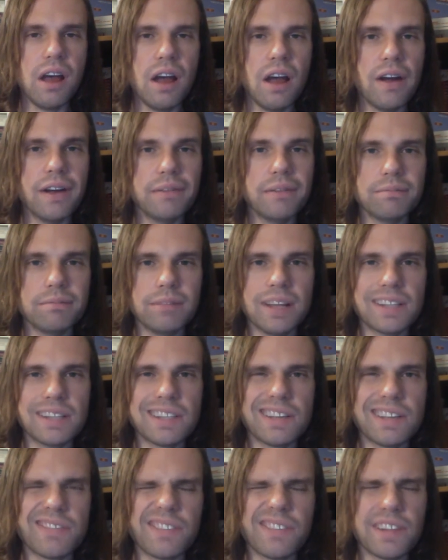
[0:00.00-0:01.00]
All right,
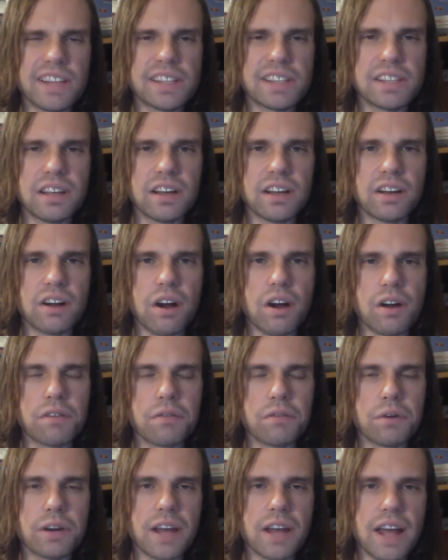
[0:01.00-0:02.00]
that's it for this
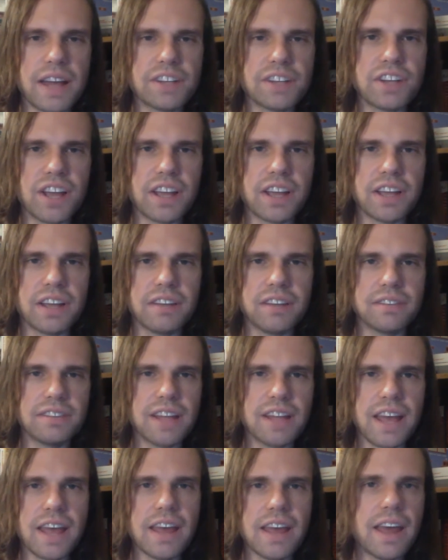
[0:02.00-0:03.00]
carnivore diet check-in,
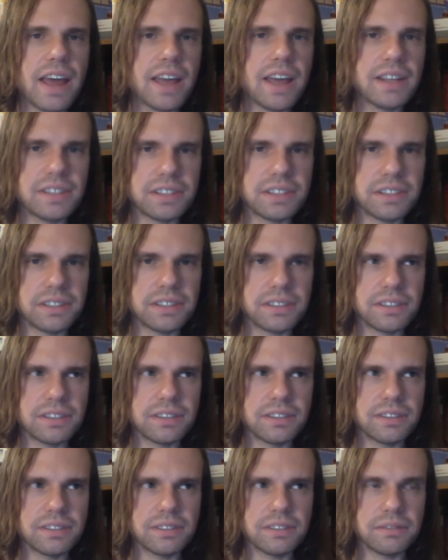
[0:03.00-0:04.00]
day 8
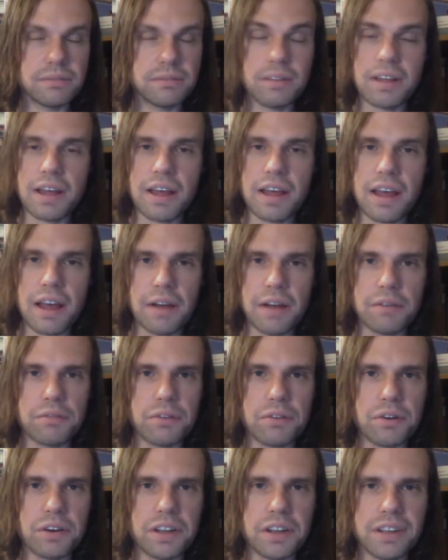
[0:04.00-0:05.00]
out of
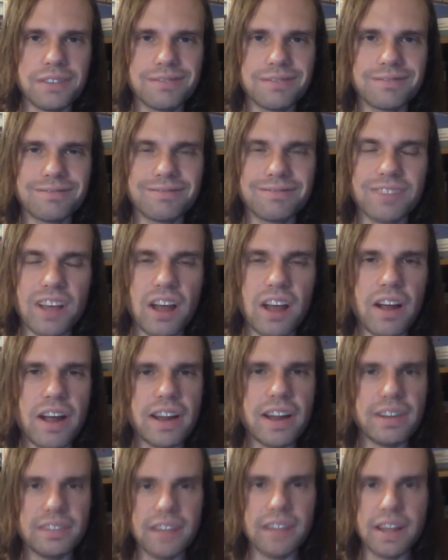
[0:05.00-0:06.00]
30. All
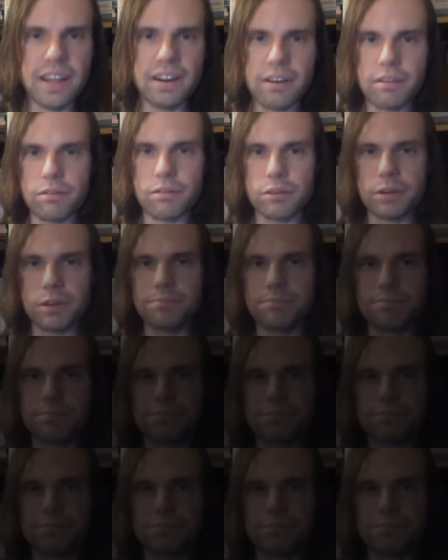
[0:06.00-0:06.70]
right, later everyone.